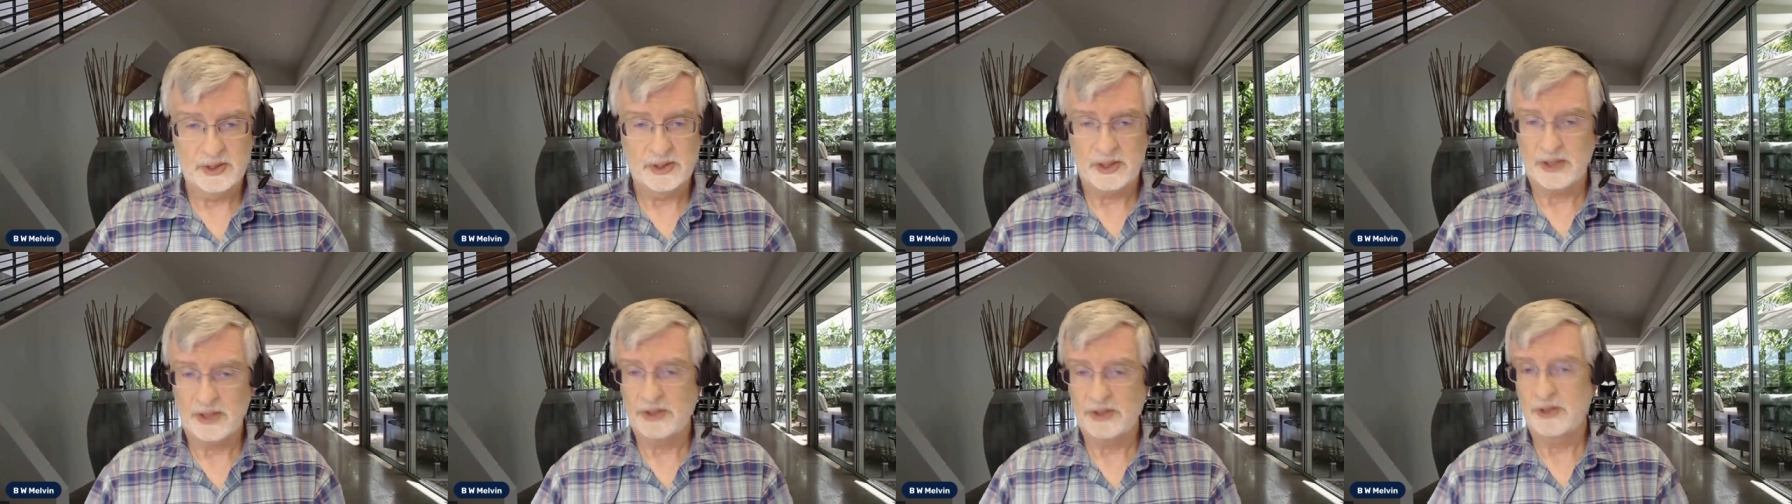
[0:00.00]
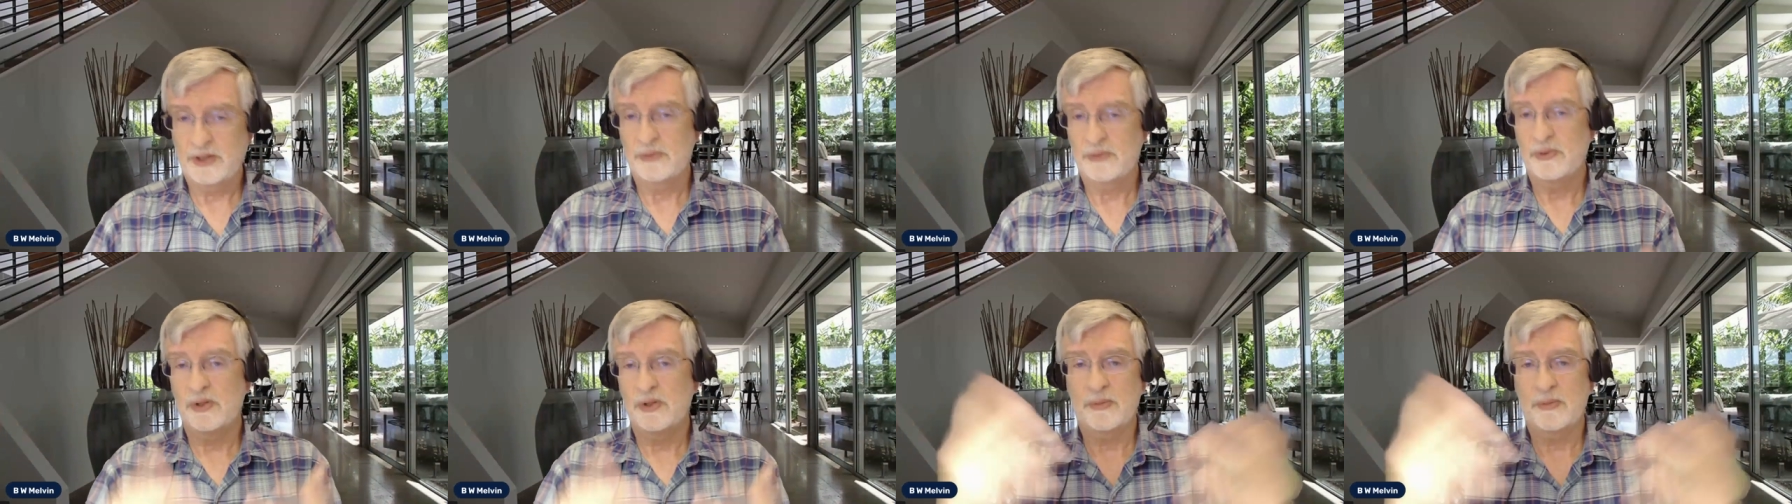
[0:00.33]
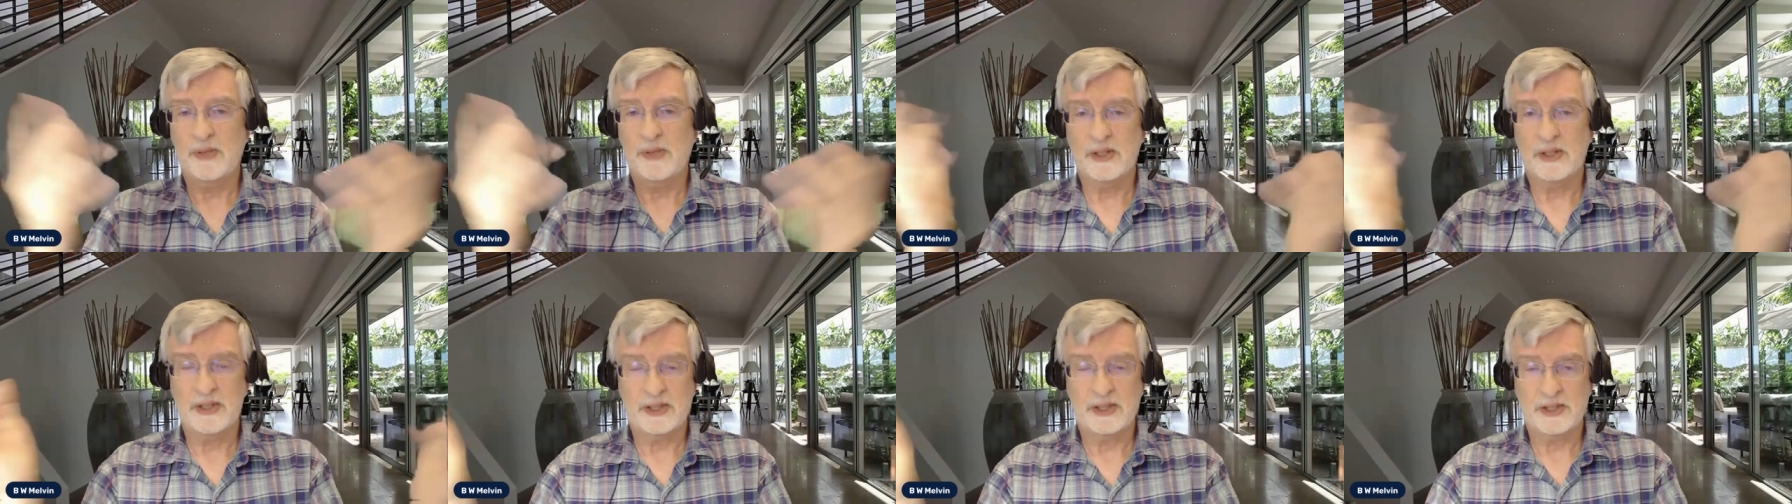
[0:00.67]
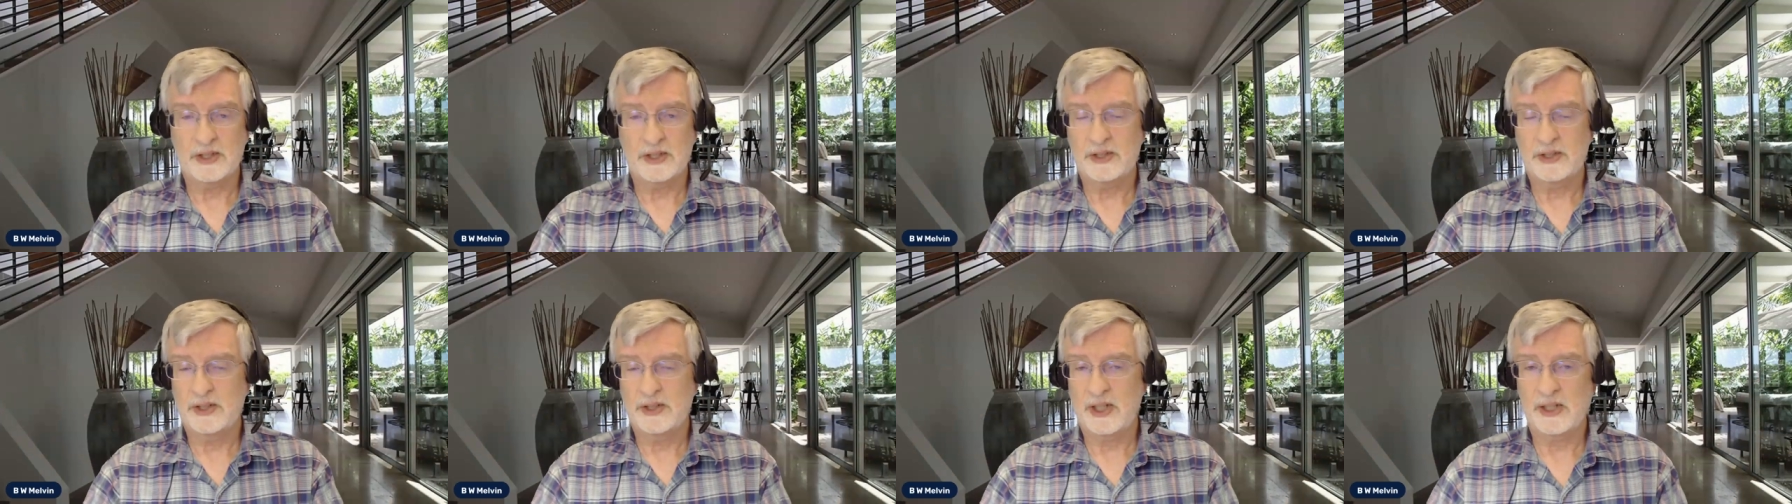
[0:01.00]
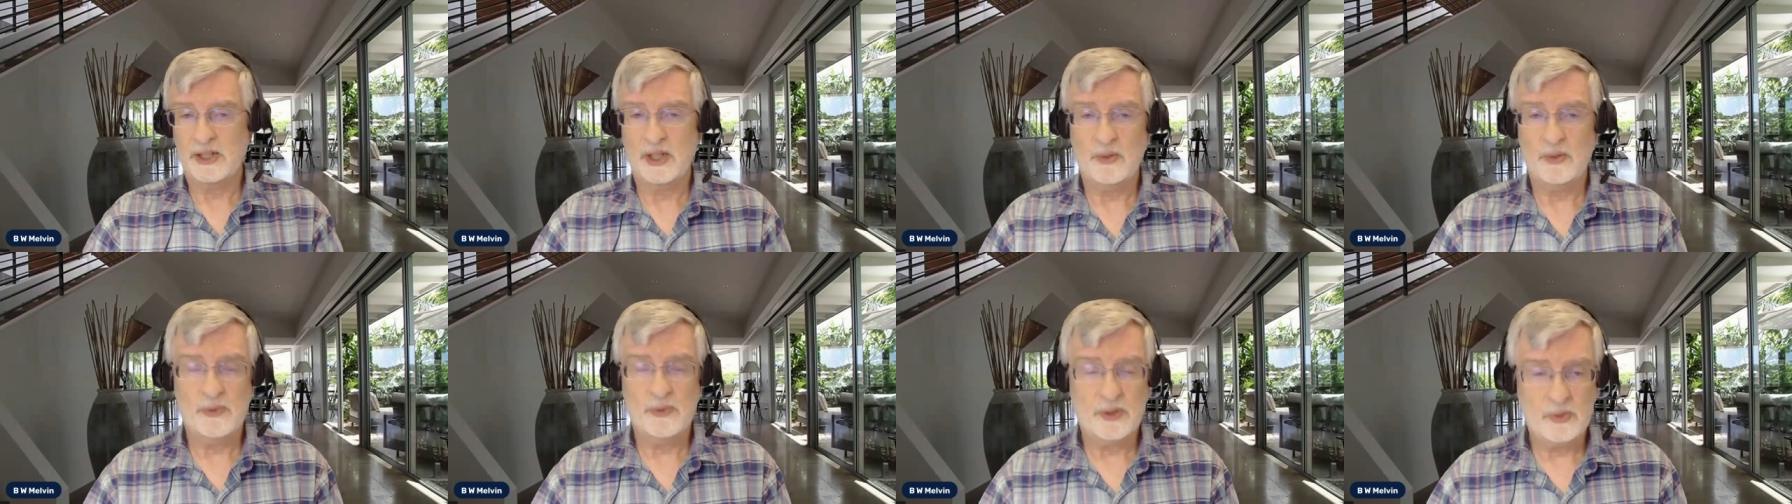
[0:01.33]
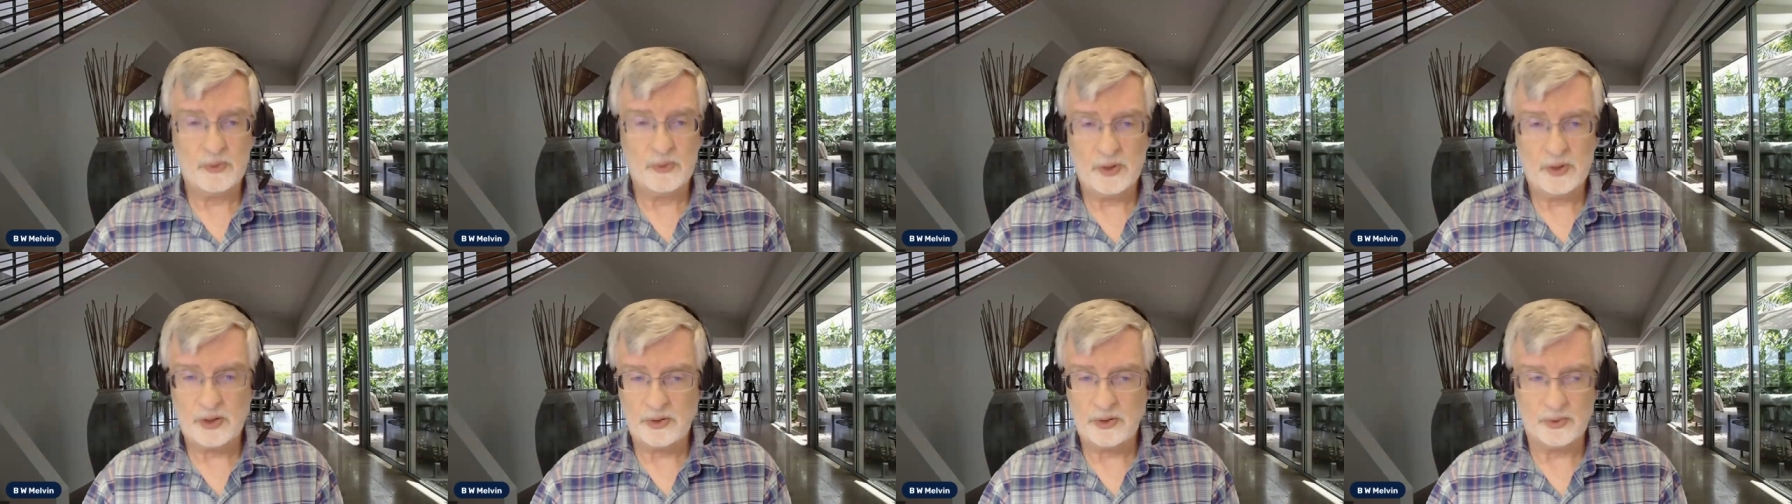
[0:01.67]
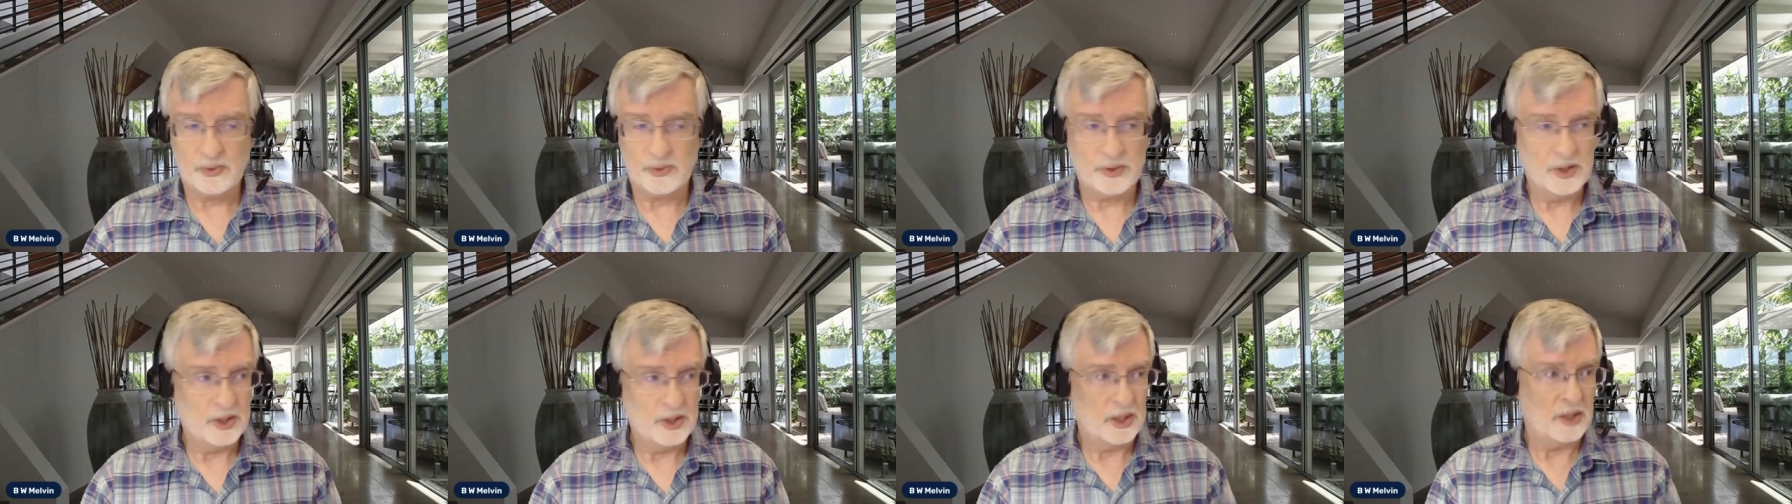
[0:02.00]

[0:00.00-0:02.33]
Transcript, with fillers: that she wrote about that, that, that they want to work through.